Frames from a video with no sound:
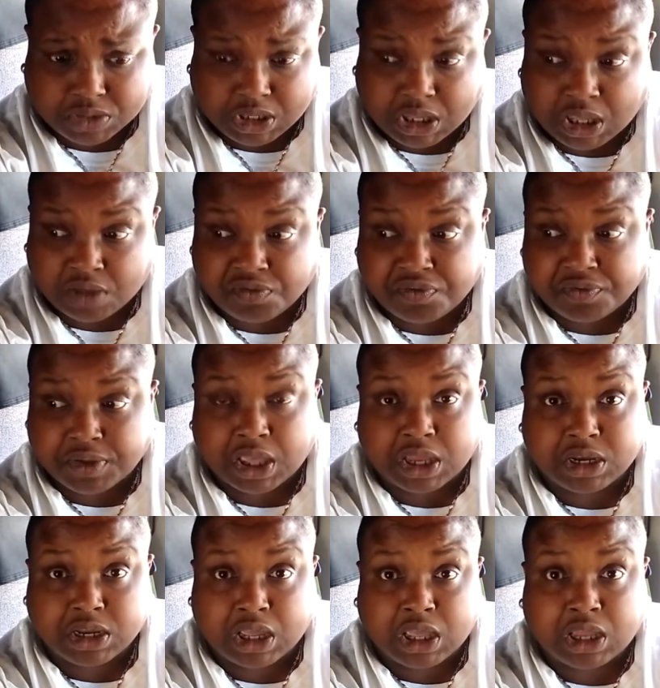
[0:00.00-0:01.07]
in
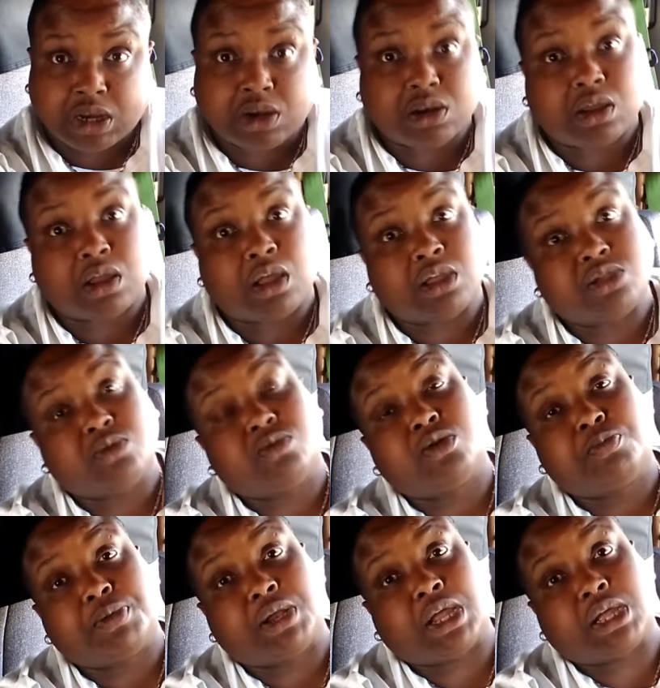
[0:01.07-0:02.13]
in in uh,
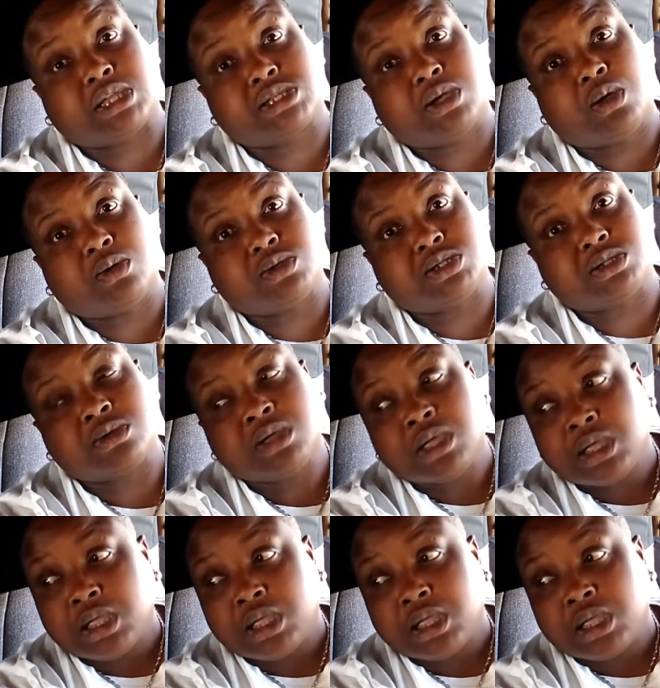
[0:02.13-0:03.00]
Jurupa, like I told you.